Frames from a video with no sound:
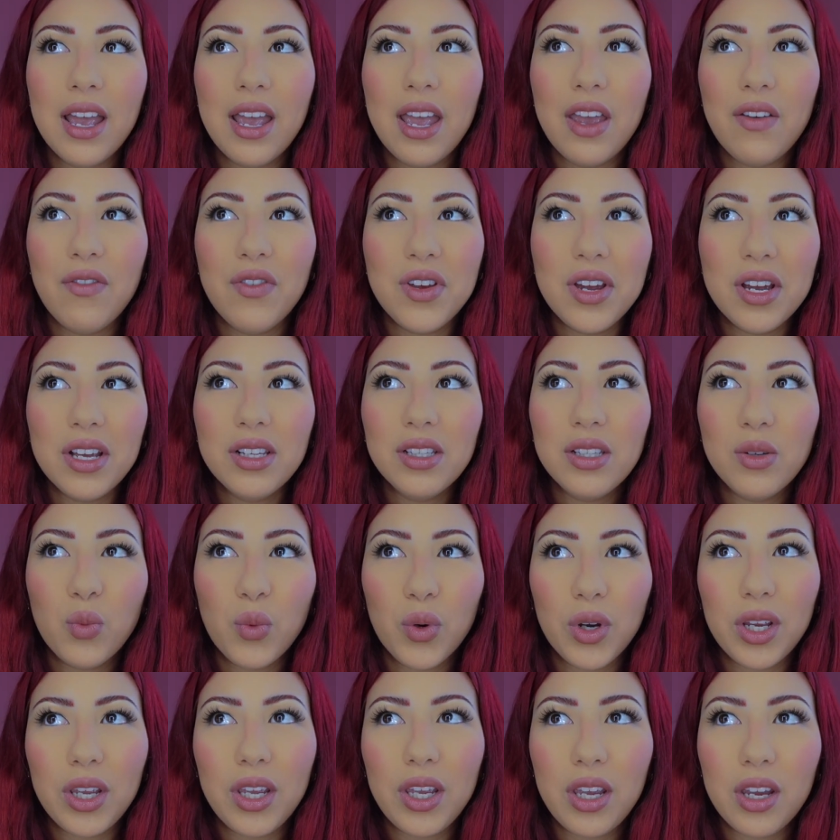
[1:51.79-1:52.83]
If you guys
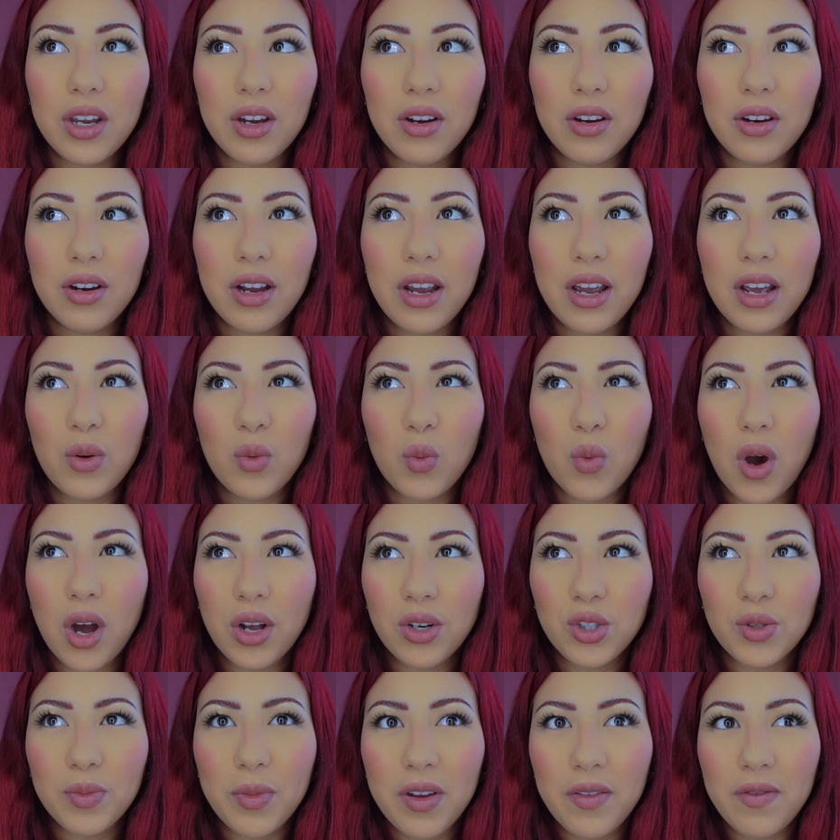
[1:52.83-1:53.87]
were here and
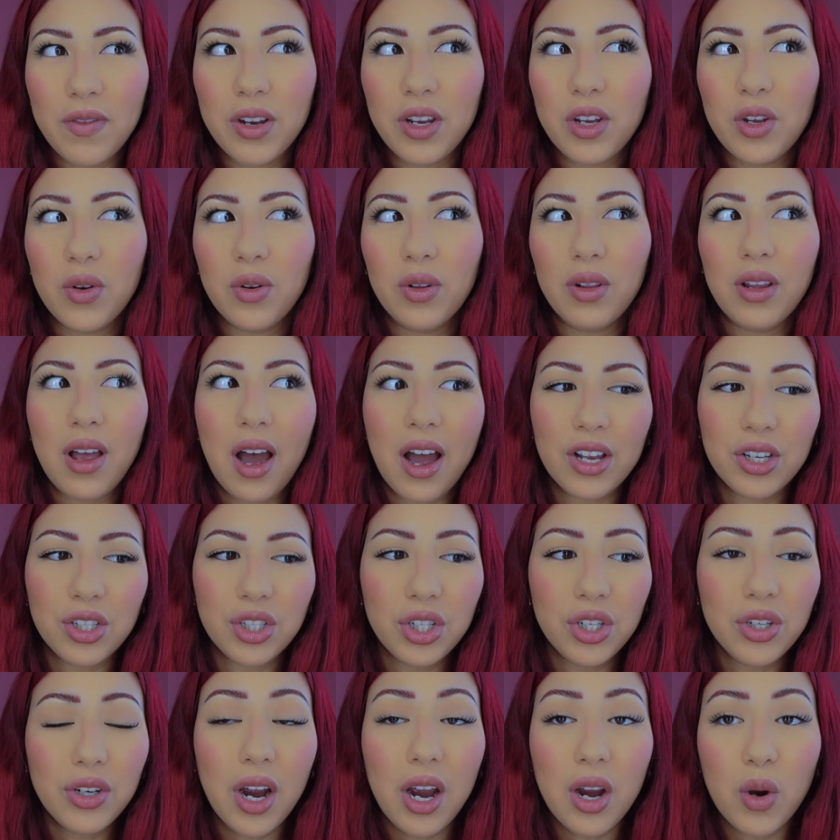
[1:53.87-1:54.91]
watched my video last
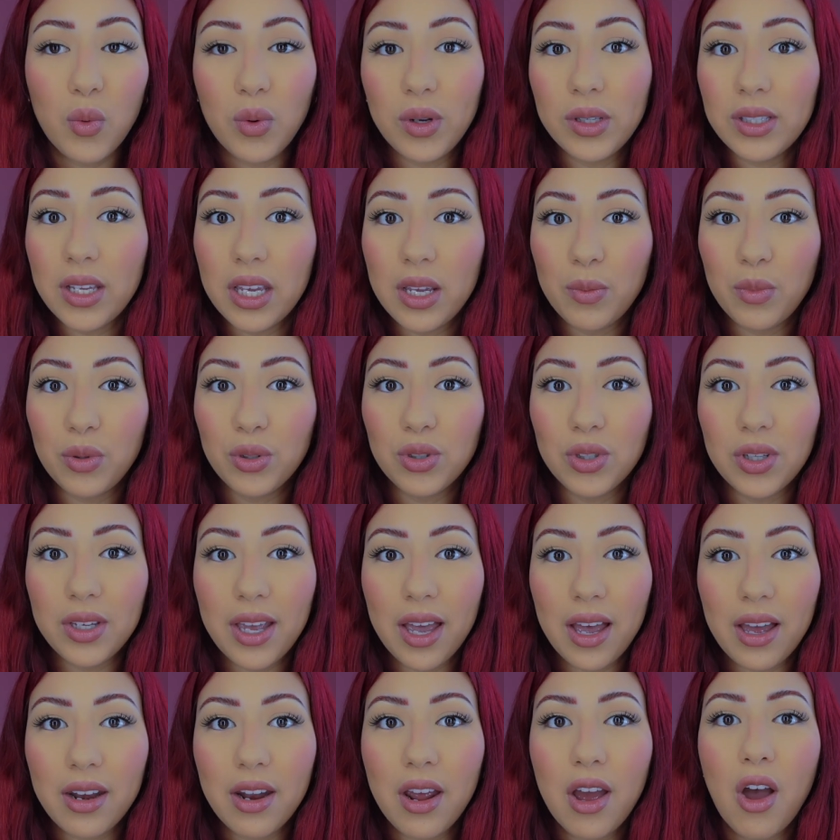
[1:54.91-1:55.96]
year, I was able to
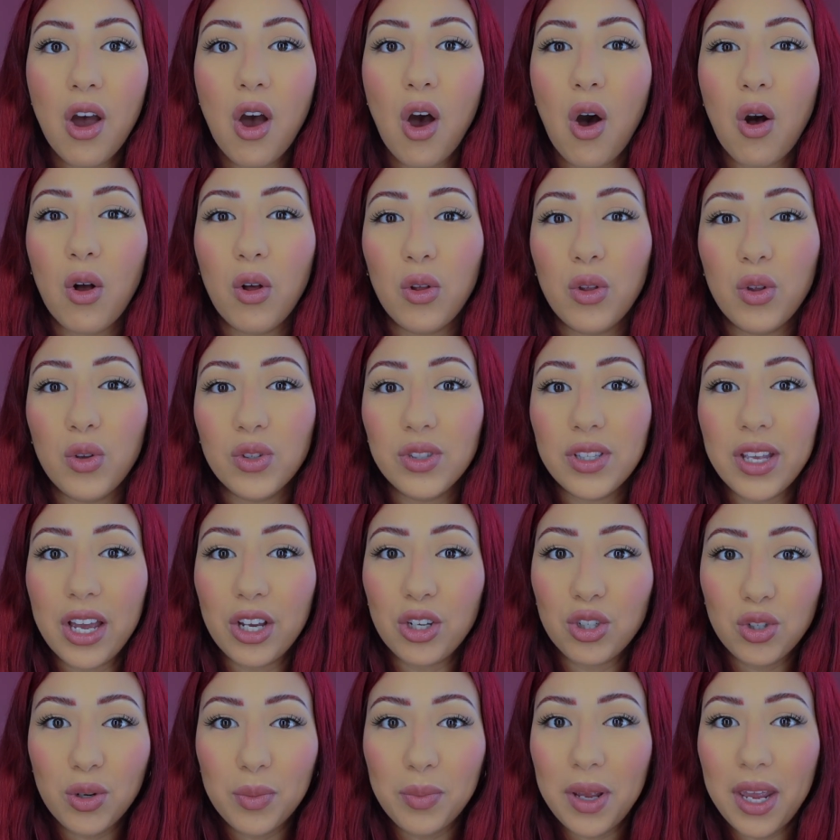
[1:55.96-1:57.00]
get all those
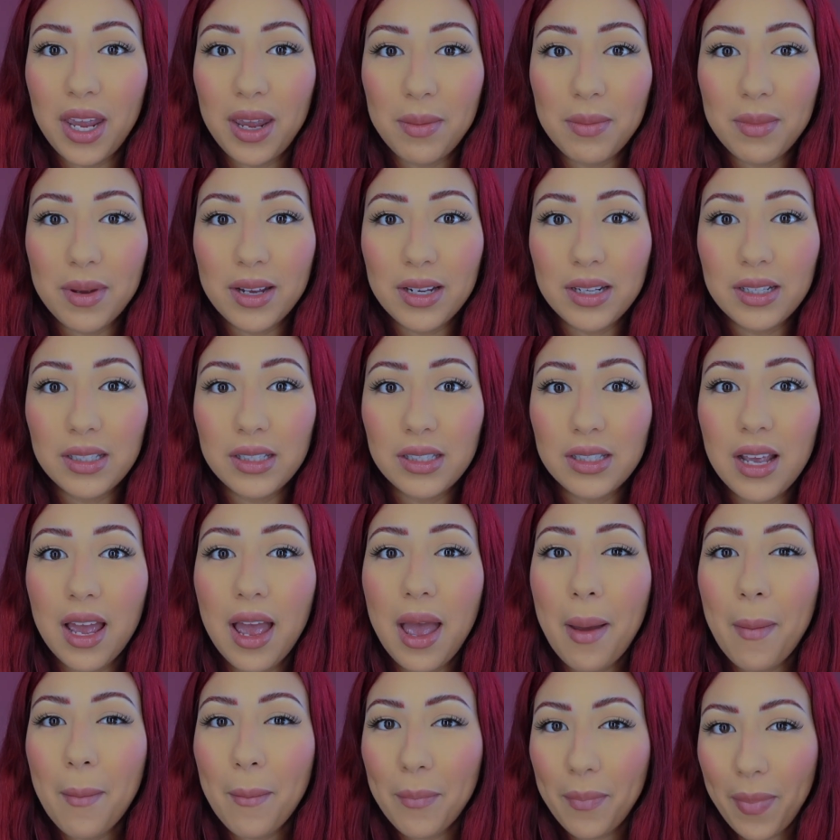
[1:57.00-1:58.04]
extra payments
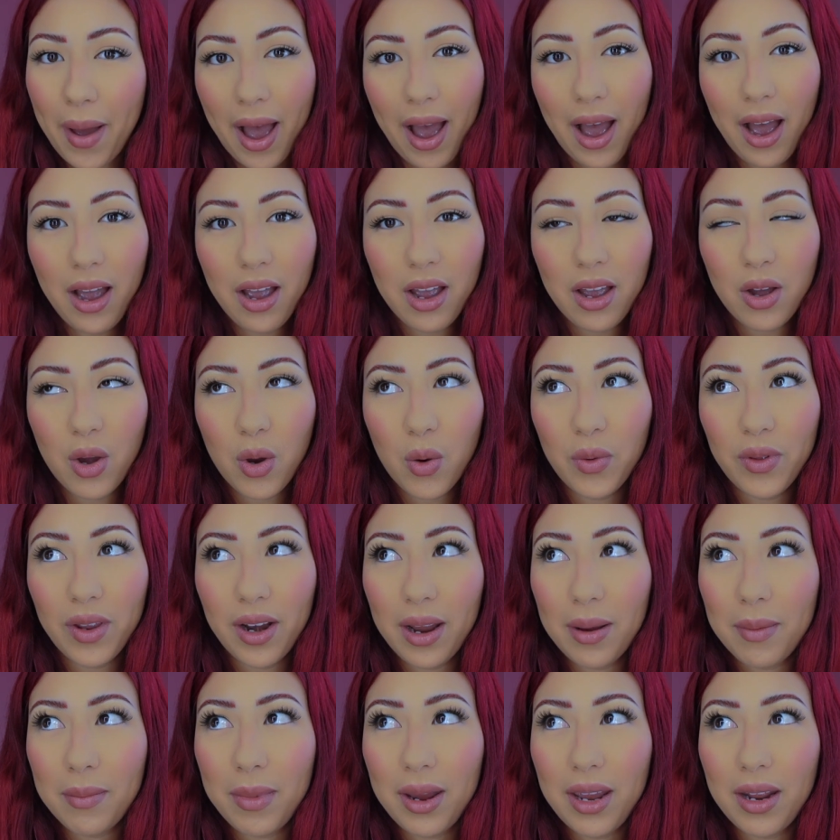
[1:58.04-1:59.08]
back that
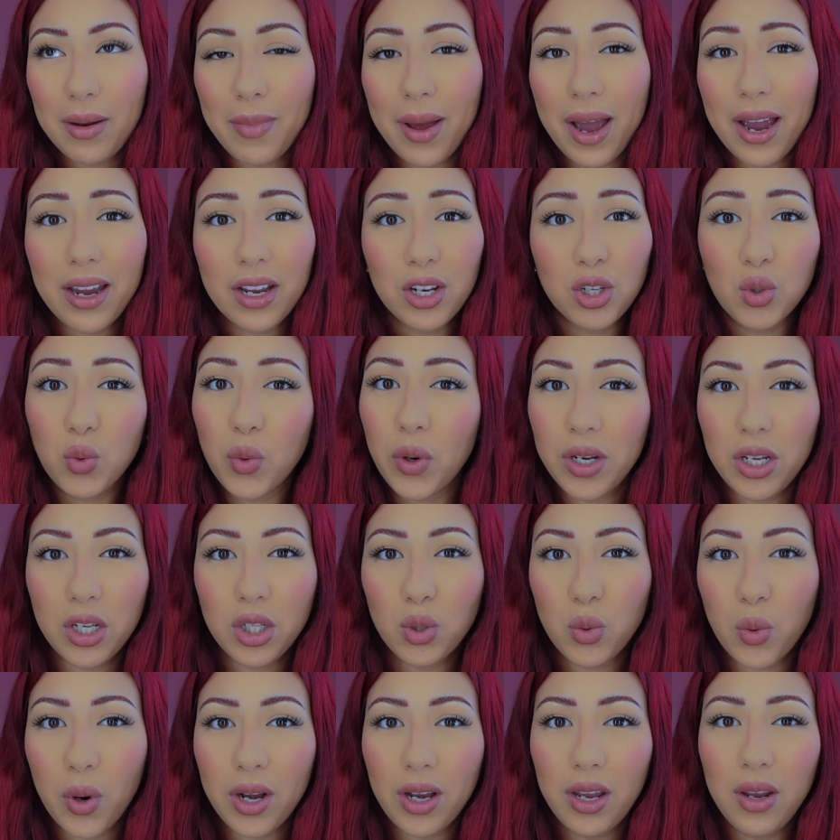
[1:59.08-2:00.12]
I made back in
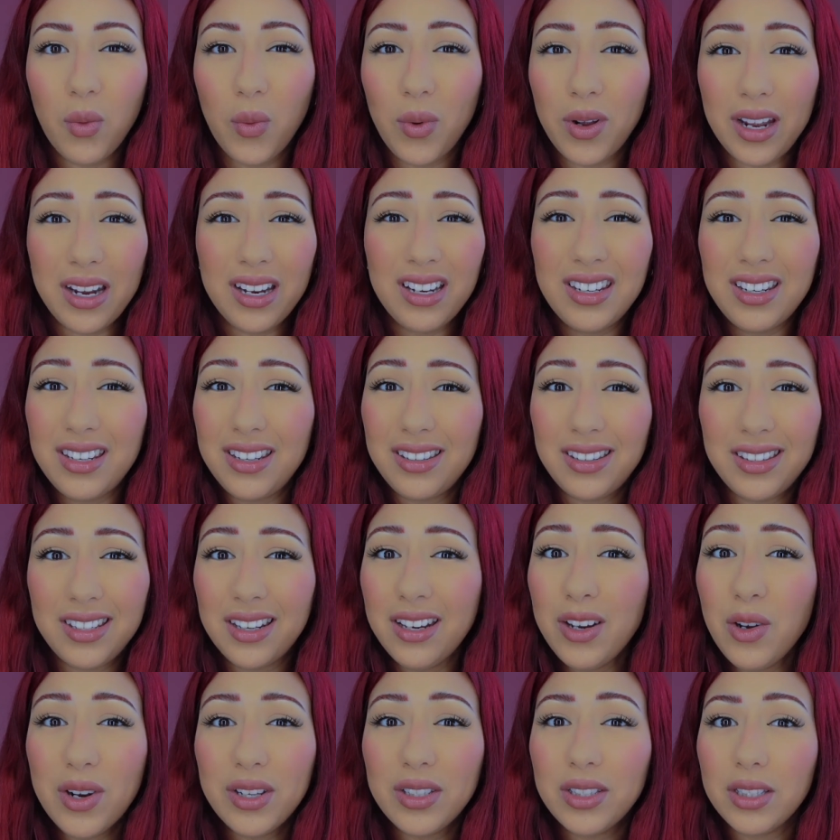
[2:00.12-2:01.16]
2020 when I
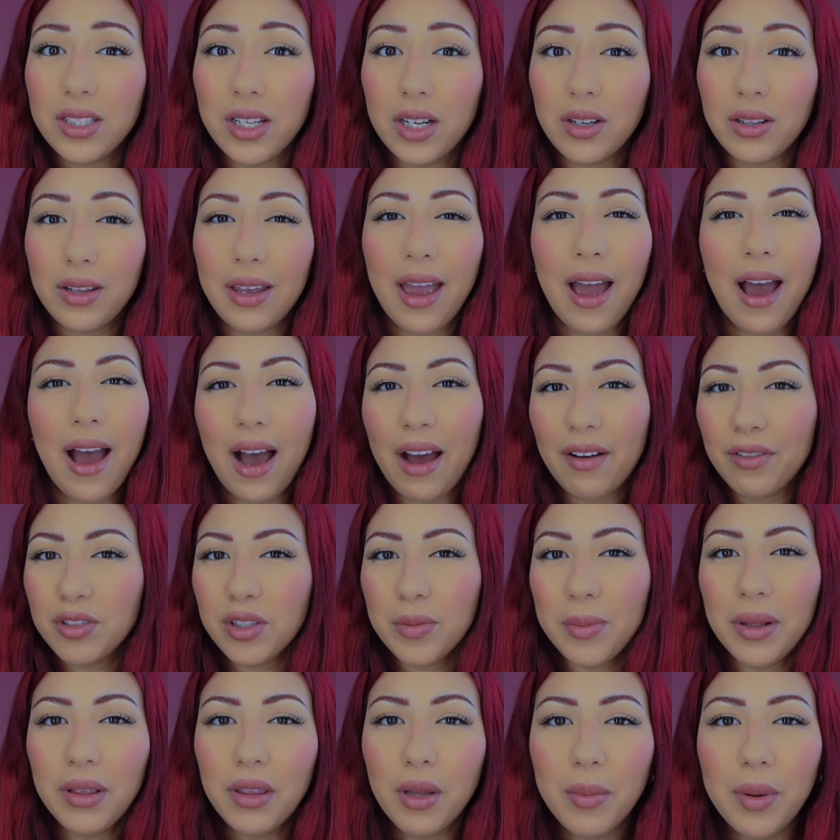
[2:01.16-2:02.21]
didn't necessarily have to
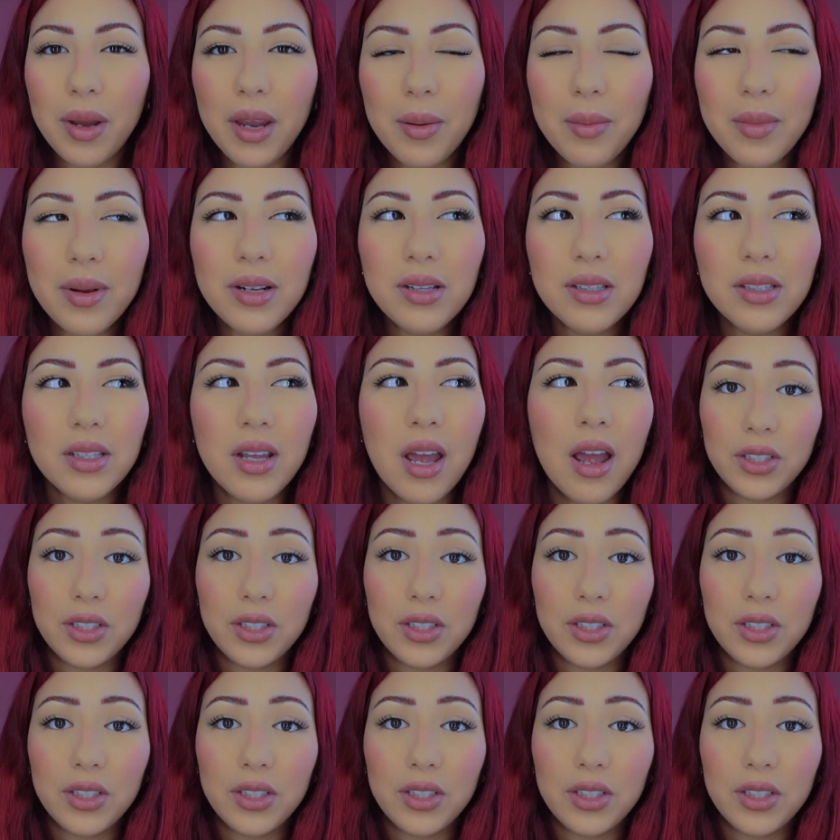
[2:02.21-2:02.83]
make the payments.